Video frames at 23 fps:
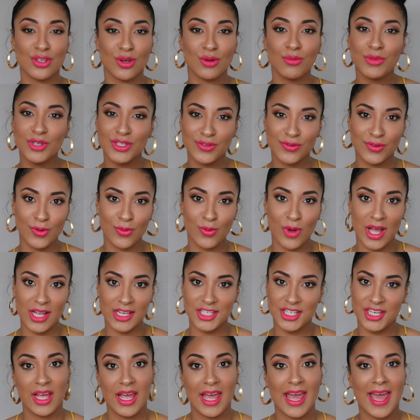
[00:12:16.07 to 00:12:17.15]
so much for
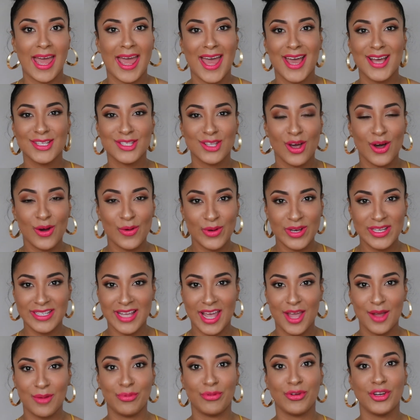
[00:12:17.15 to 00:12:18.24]
watching. As always,
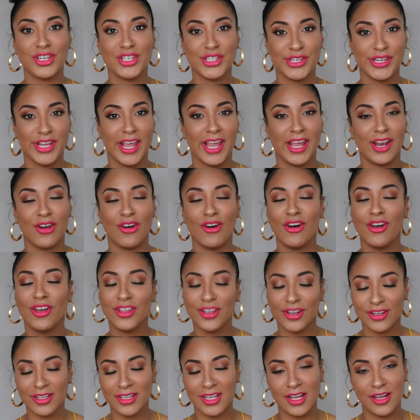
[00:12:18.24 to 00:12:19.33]
I appreciate all
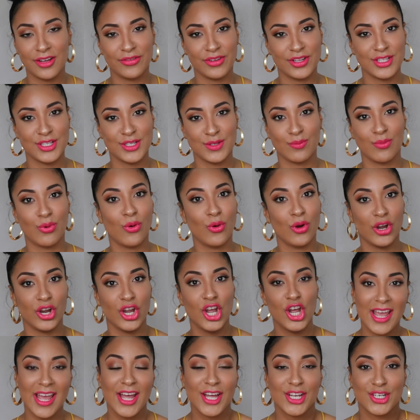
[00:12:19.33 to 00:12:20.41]
your love and support.
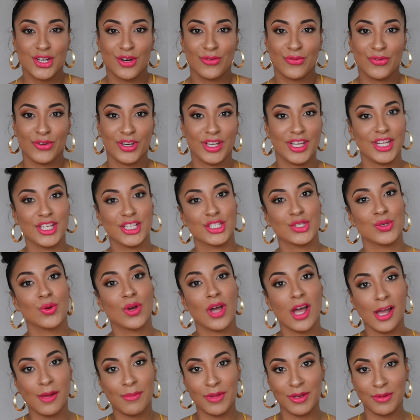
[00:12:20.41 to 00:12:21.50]
Don't forget to
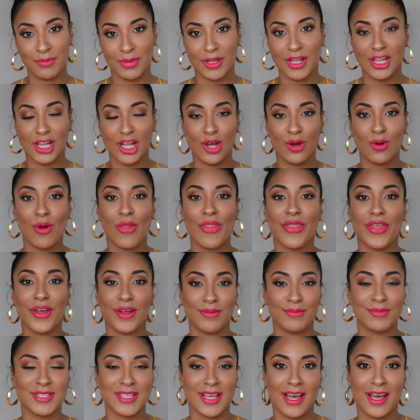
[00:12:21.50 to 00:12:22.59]
comment below,
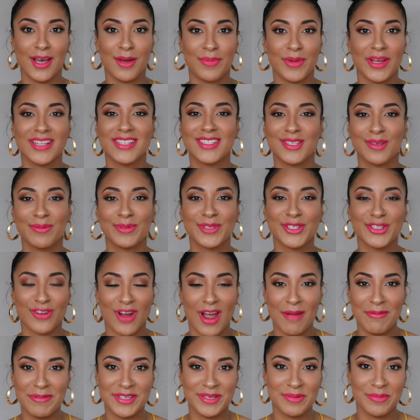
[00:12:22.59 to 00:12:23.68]
thumbs up, and
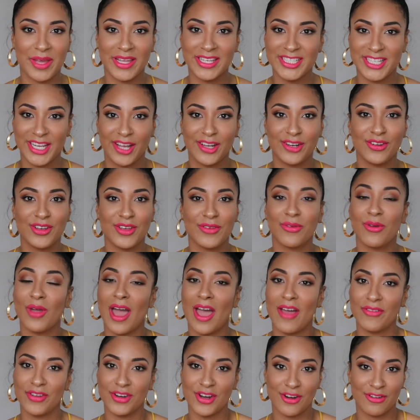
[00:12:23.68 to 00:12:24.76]
subscribe to my channel if you
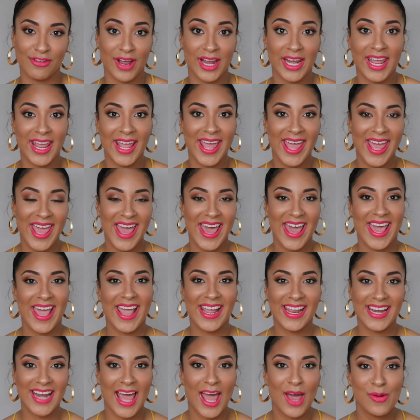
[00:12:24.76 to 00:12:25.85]
haven't already.
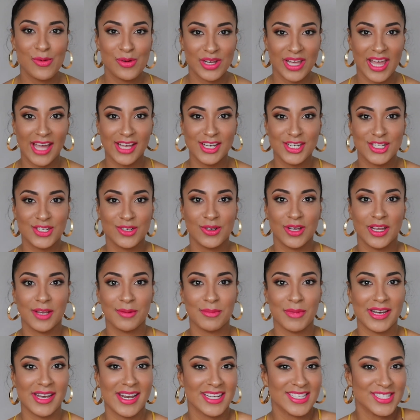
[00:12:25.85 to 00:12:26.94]
And I will catch you in
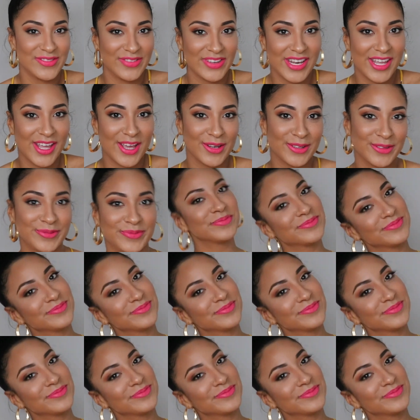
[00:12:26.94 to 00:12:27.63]
my next video.